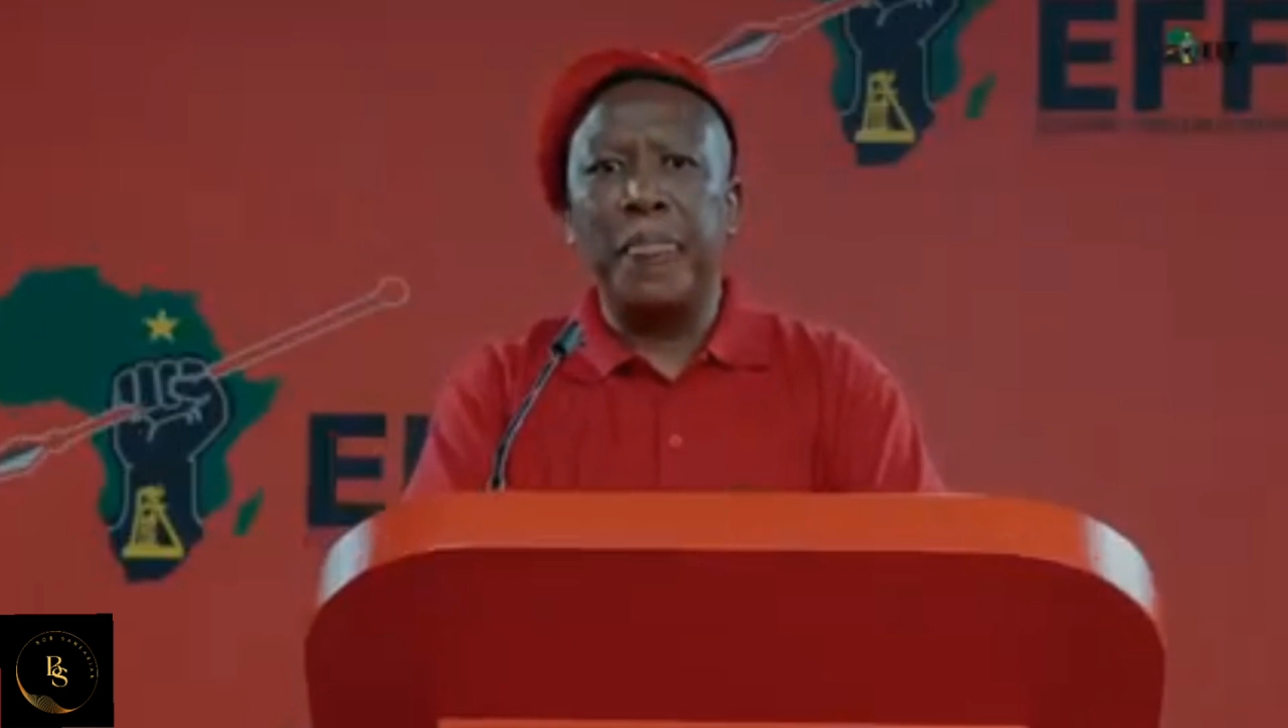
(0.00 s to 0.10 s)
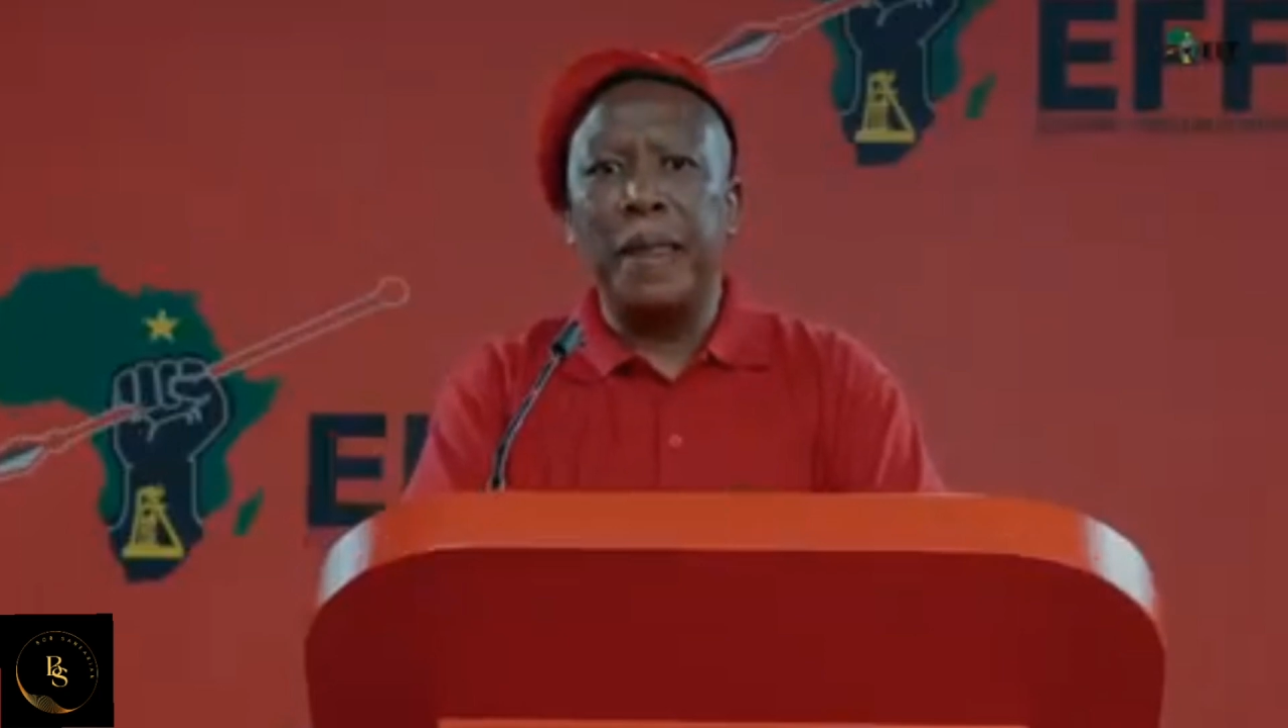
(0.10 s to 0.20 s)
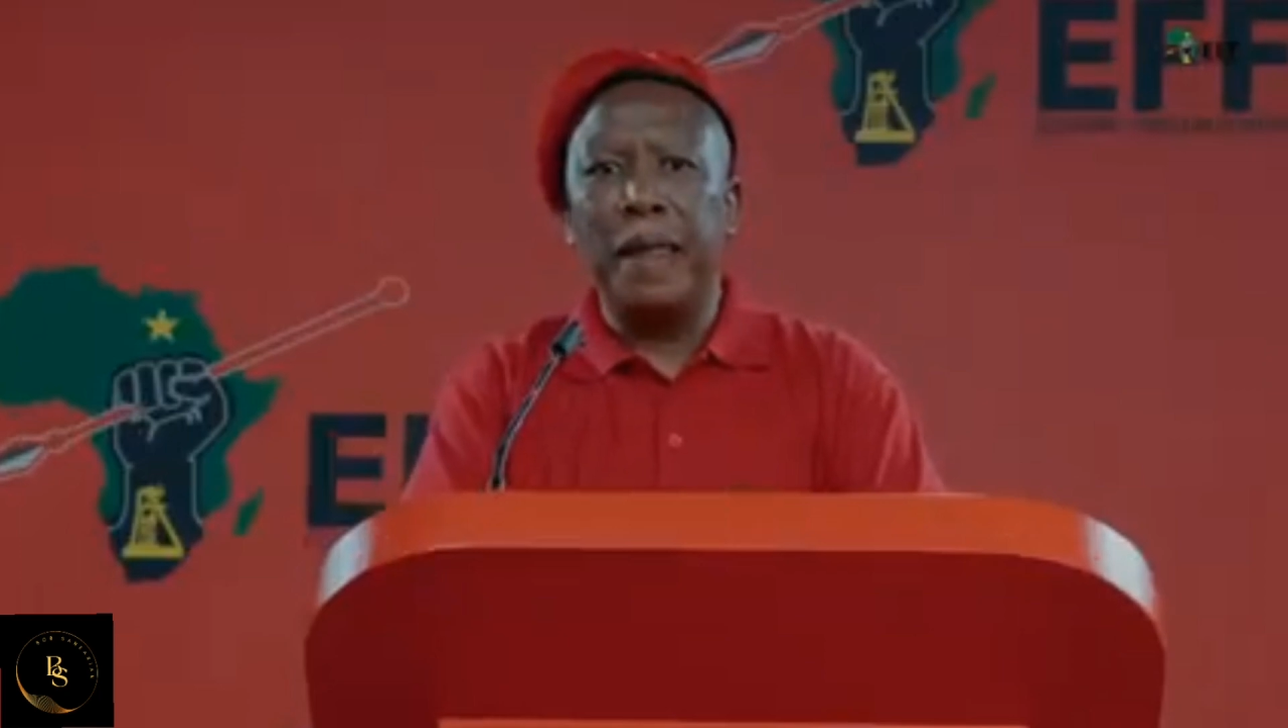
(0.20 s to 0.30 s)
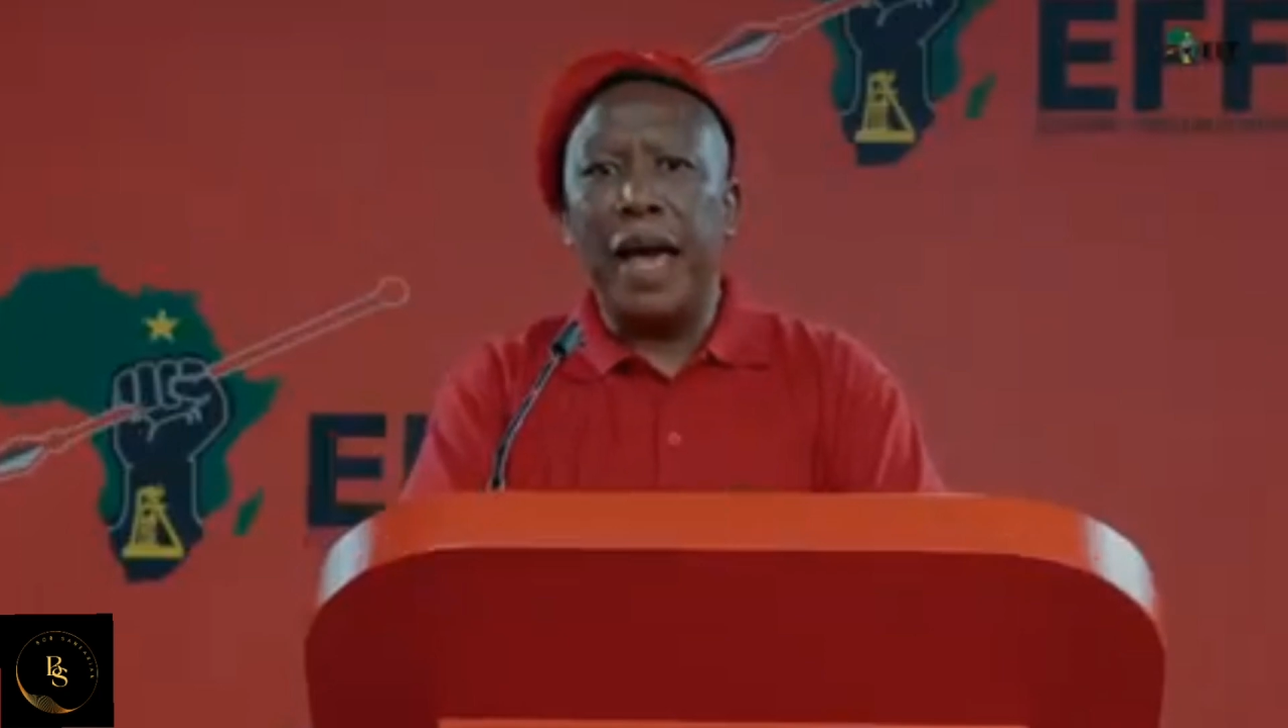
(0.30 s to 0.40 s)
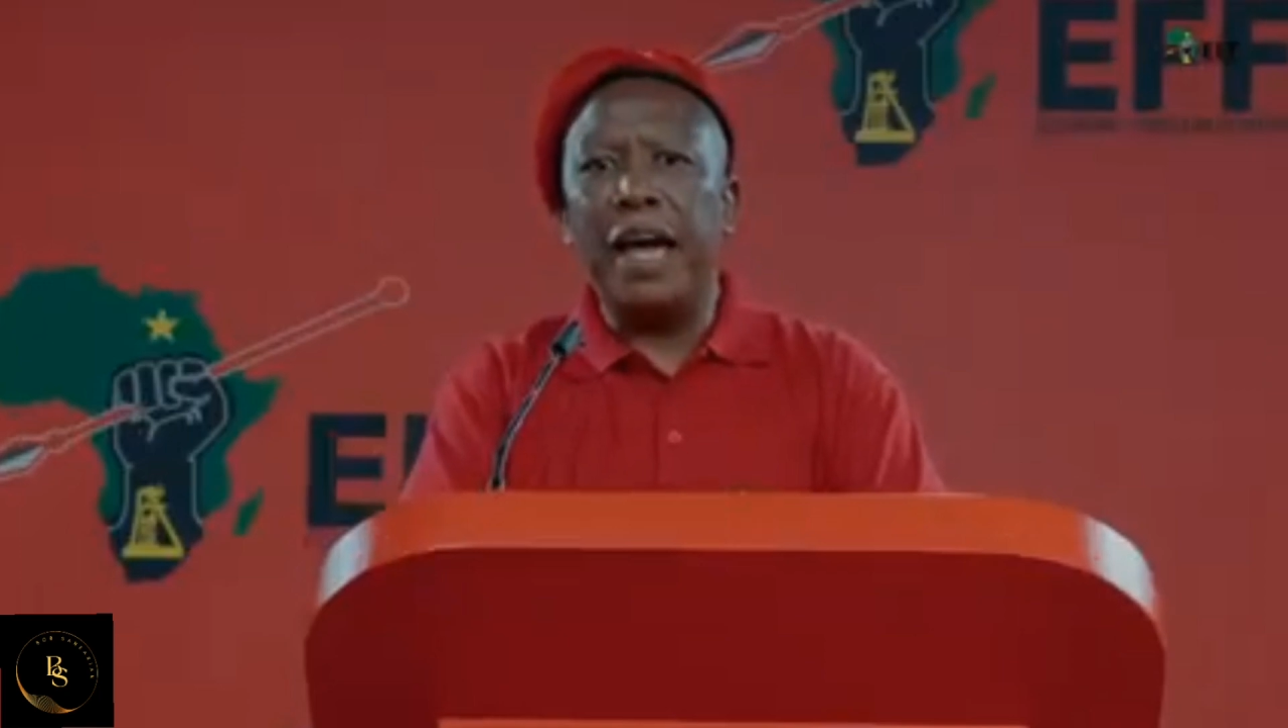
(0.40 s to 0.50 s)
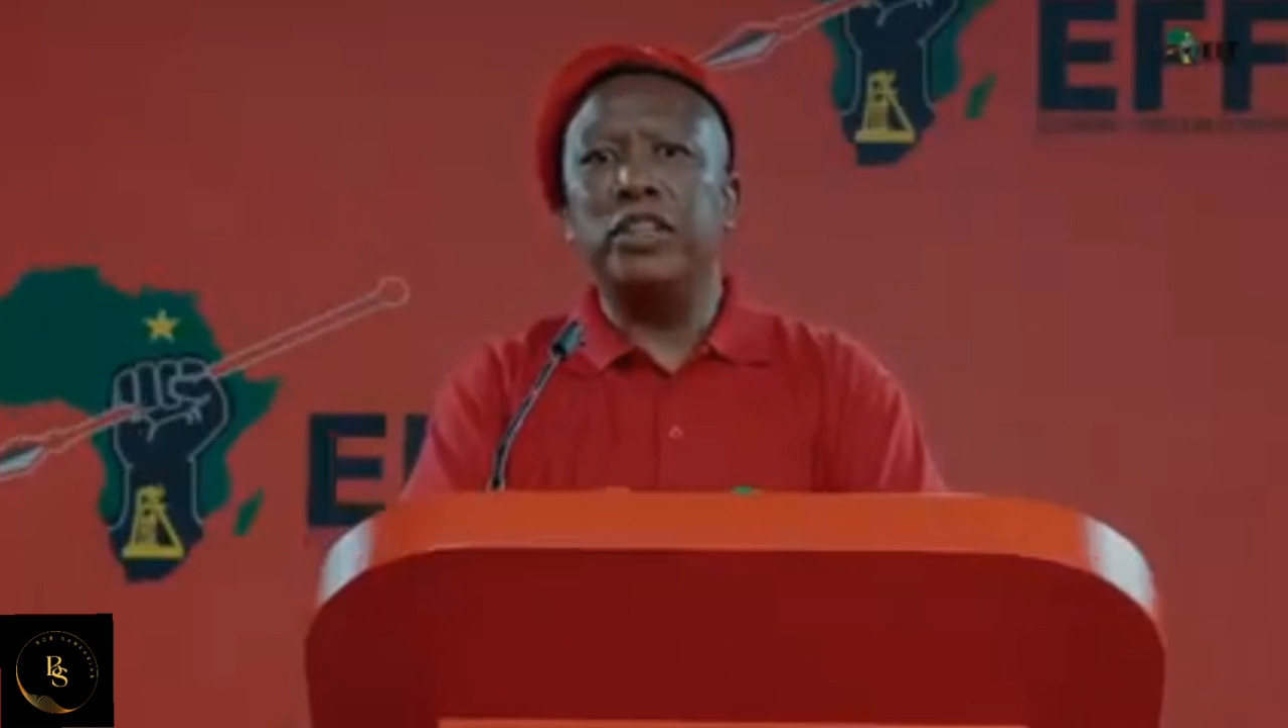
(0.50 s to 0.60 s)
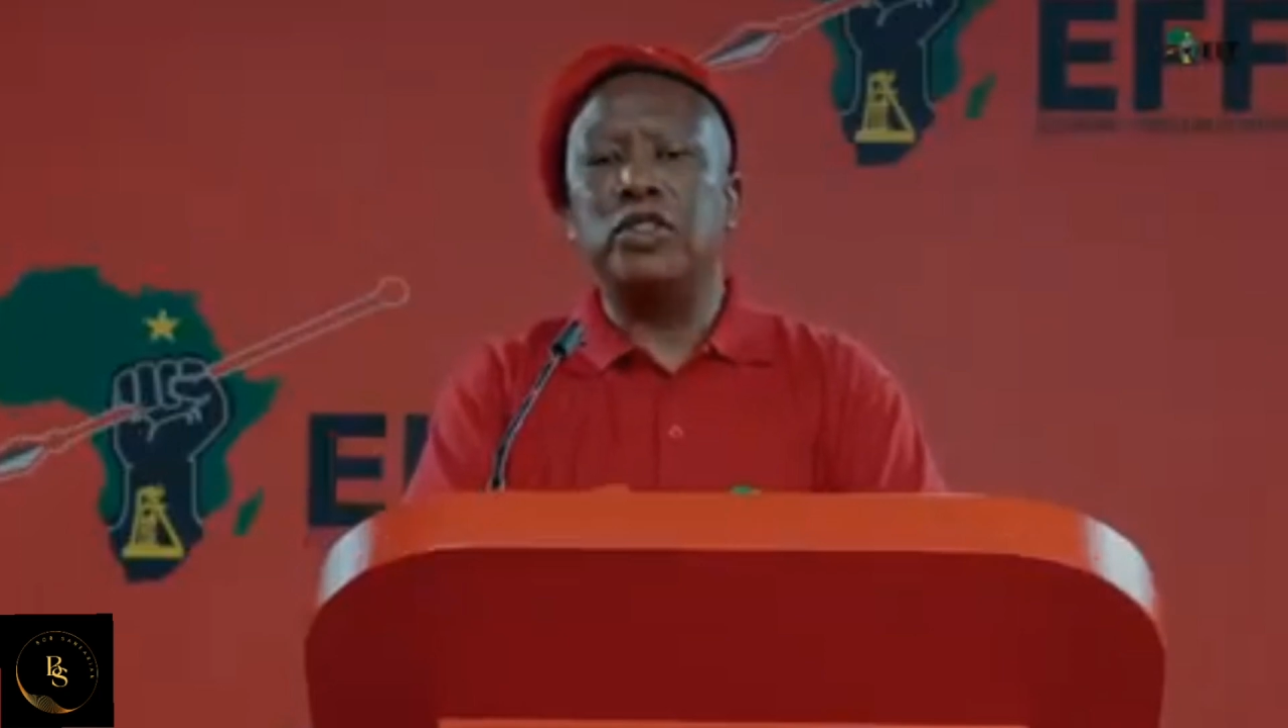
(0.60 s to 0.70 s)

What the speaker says: And